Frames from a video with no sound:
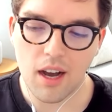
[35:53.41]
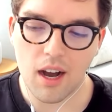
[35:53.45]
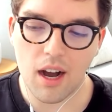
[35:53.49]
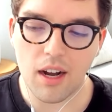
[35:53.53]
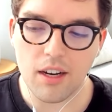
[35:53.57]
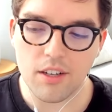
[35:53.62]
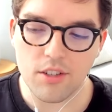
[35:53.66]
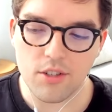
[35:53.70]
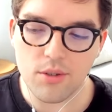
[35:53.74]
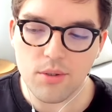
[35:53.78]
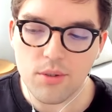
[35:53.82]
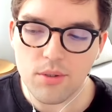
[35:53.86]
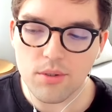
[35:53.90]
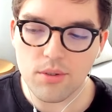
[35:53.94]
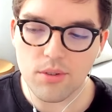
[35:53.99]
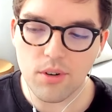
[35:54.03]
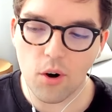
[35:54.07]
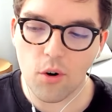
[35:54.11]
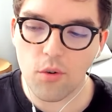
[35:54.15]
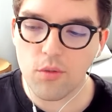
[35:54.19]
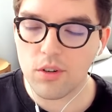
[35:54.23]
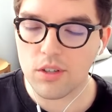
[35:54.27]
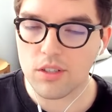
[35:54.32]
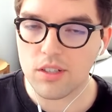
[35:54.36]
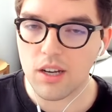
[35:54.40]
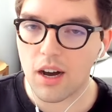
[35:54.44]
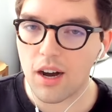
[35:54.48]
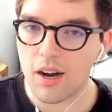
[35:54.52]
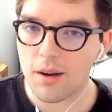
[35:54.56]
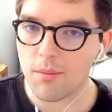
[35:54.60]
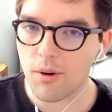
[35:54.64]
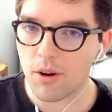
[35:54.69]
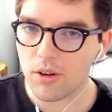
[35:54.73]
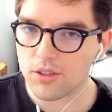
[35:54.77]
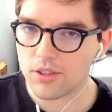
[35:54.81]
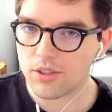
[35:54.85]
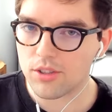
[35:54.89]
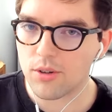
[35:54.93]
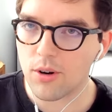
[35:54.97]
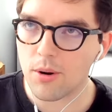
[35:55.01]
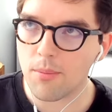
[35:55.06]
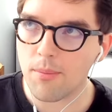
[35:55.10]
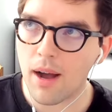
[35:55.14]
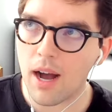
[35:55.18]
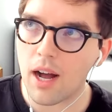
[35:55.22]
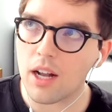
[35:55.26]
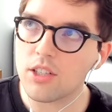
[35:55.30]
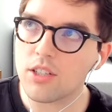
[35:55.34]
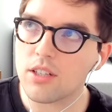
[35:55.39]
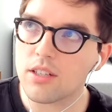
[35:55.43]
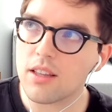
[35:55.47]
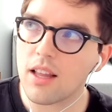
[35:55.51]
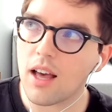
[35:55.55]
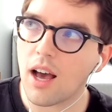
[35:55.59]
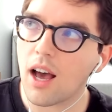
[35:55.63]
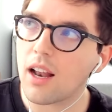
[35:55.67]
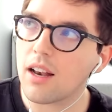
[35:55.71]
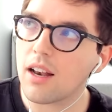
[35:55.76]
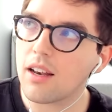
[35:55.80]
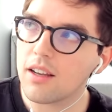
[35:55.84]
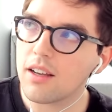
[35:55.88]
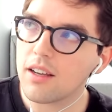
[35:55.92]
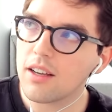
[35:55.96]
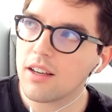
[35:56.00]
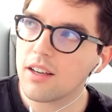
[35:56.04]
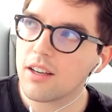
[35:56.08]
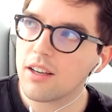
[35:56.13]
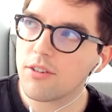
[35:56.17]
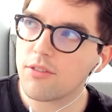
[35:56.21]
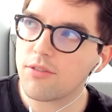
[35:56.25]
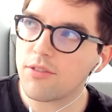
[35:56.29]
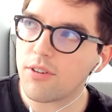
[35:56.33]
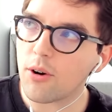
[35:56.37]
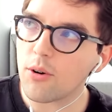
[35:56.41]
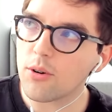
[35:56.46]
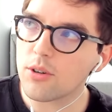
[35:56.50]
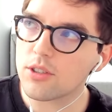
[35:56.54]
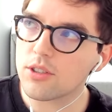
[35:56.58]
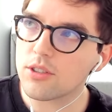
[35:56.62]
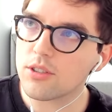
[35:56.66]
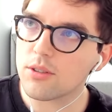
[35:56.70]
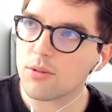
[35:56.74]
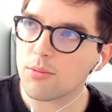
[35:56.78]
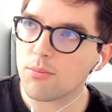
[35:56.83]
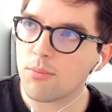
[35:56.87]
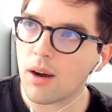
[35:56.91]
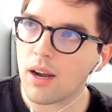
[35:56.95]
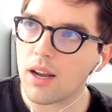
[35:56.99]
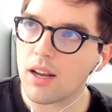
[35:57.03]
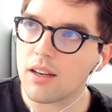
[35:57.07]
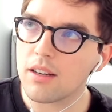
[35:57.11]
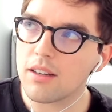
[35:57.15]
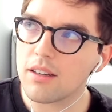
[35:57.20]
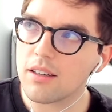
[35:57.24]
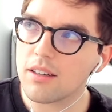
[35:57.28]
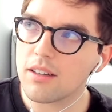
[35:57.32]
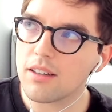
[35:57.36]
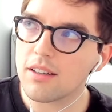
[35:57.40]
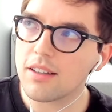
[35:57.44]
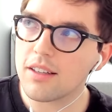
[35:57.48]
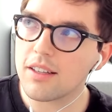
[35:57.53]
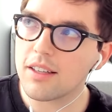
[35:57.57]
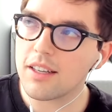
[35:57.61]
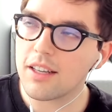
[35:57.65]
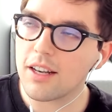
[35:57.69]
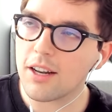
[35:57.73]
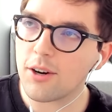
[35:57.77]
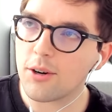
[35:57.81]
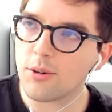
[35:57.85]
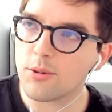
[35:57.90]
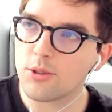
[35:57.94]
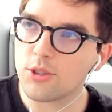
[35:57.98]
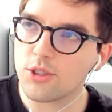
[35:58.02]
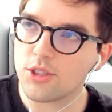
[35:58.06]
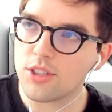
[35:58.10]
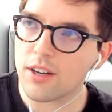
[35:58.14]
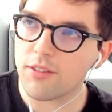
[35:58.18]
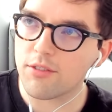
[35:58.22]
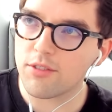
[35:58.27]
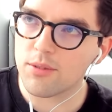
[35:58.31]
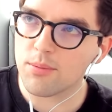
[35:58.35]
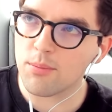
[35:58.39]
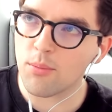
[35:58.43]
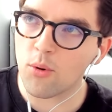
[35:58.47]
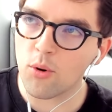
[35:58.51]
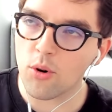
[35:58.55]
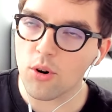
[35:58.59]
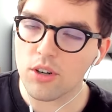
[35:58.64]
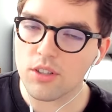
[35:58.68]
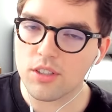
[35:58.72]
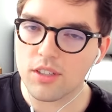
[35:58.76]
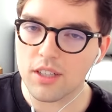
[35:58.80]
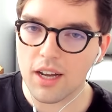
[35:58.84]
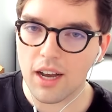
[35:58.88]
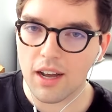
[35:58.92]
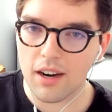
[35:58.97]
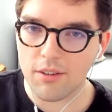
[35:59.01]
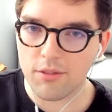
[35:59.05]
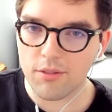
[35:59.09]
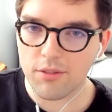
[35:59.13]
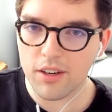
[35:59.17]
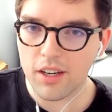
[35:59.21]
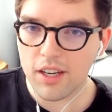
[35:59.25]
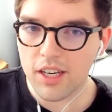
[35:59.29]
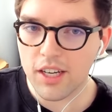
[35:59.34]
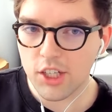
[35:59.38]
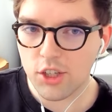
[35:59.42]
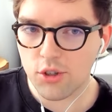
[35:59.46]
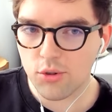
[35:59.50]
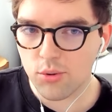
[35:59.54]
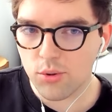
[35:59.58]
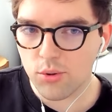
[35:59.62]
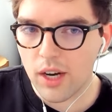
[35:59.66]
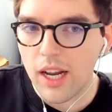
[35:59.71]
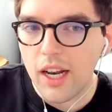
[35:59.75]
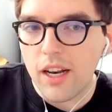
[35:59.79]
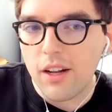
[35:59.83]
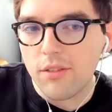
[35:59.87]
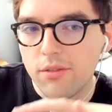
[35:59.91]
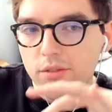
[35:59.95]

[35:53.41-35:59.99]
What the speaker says: I do over time also imagine that folks might, shift more to kind of creative